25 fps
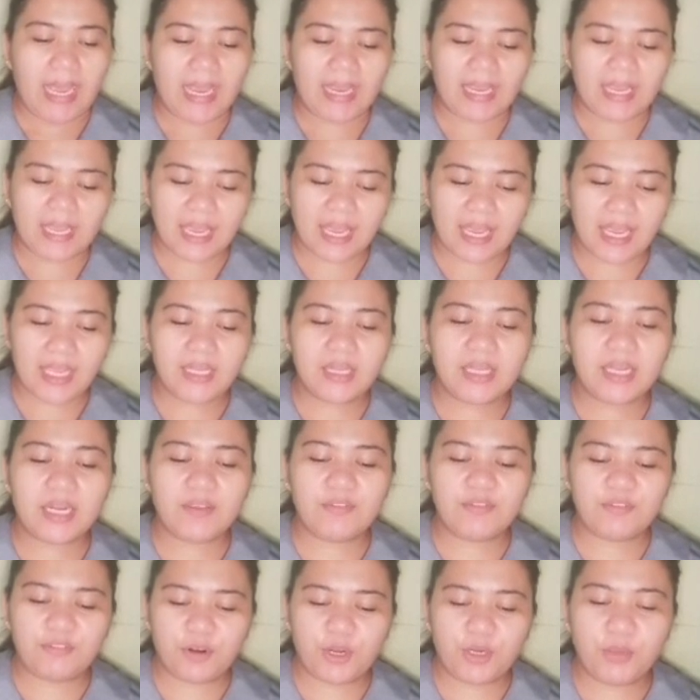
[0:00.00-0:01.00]
again
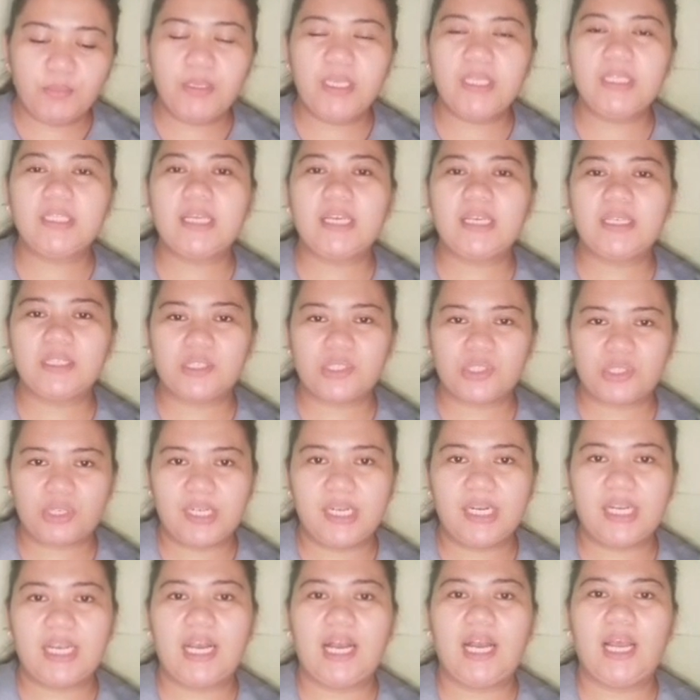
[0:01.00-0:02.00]
reforming the
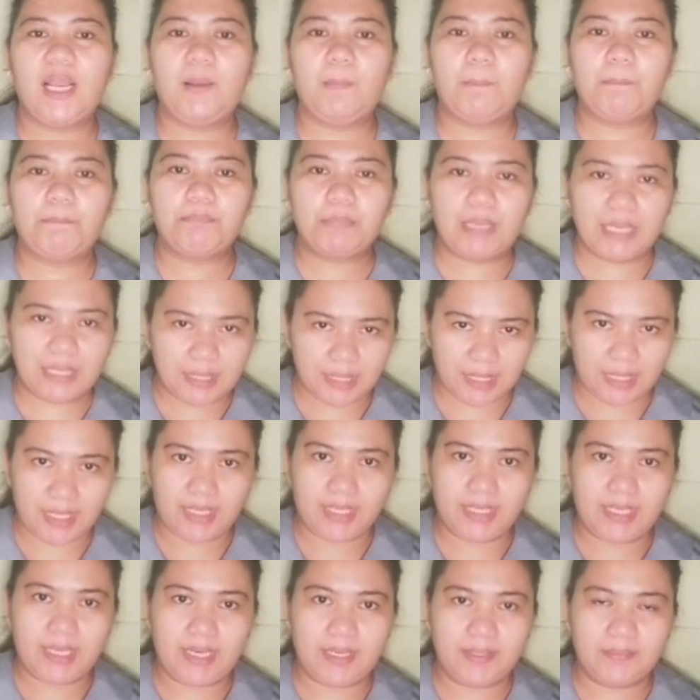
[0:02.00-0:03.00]
historical
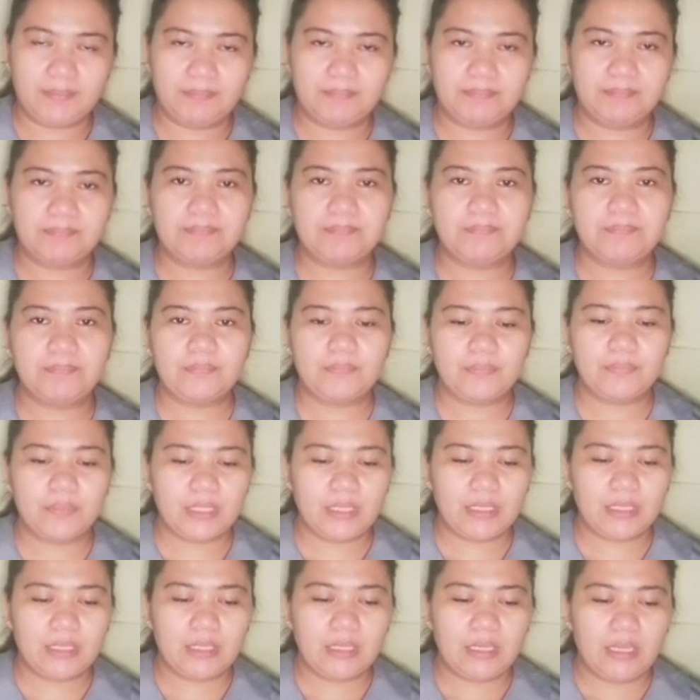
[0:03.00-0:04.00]
Pangaea.
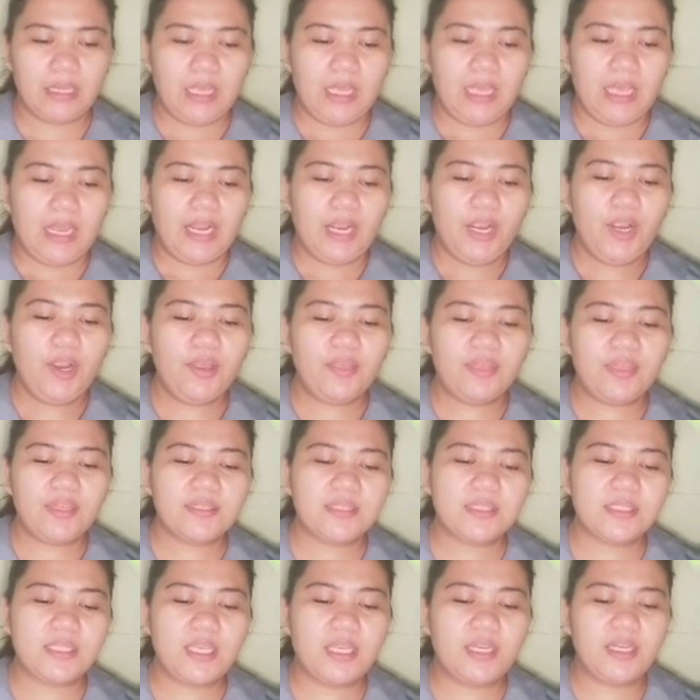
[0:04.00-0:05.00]
Earth
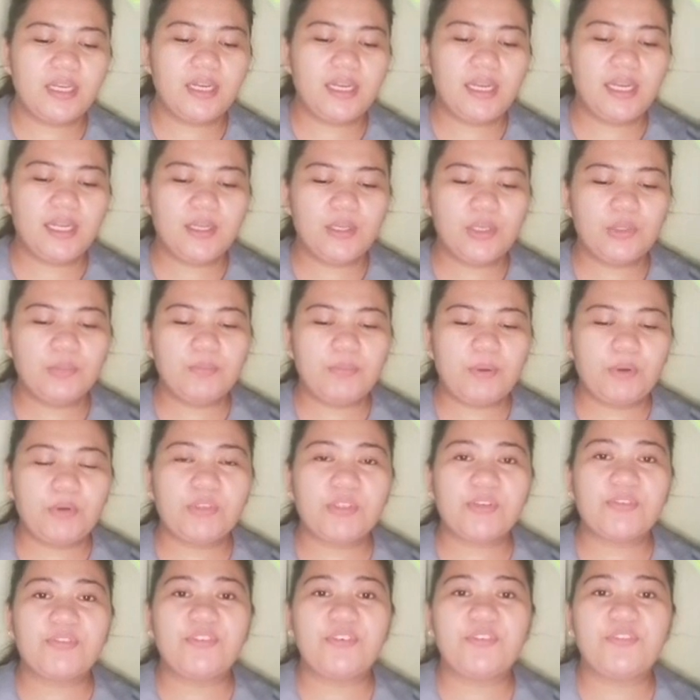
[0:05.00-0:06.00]
is generally
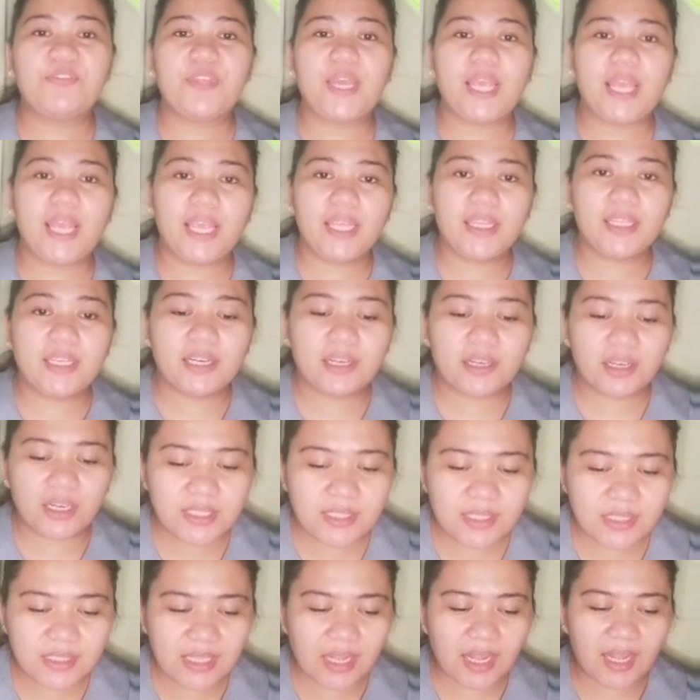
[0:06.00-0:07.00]
composed of 58
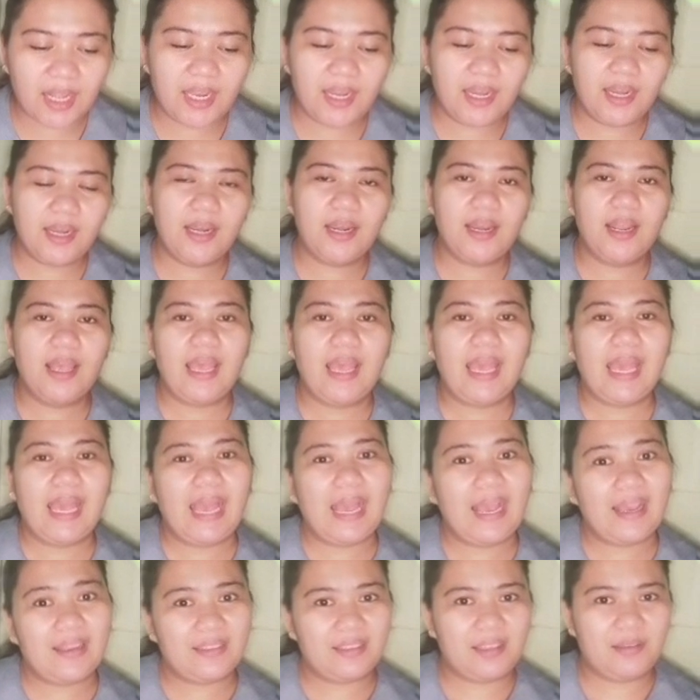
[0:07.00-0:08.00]
crustal
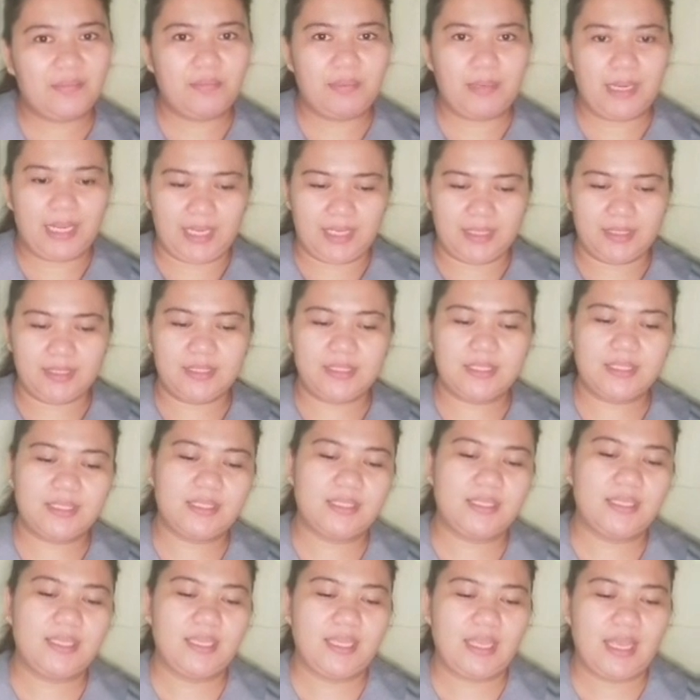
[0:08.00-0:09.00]
active
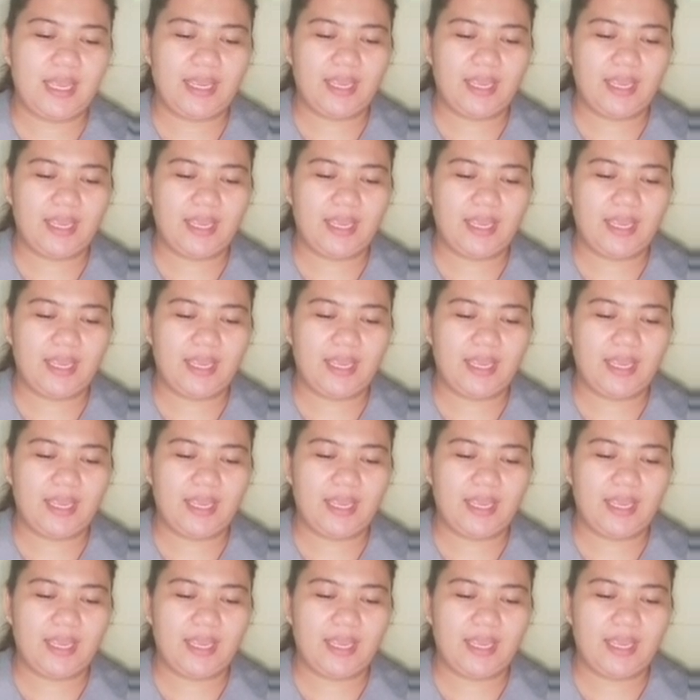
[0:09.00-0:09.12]
plates.